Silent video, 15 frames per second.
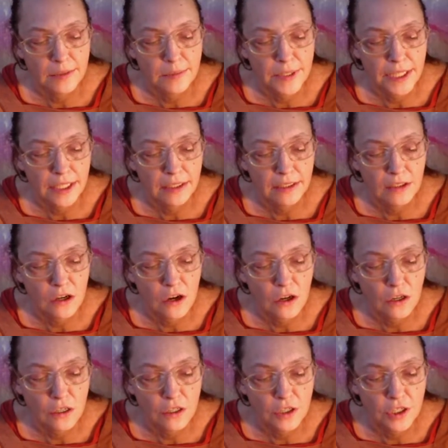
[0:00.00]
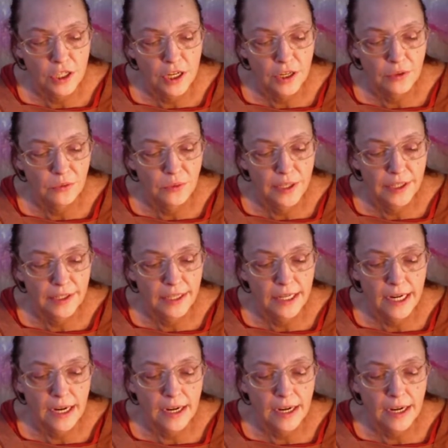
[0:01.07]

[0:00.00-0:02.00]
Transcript: being large and with an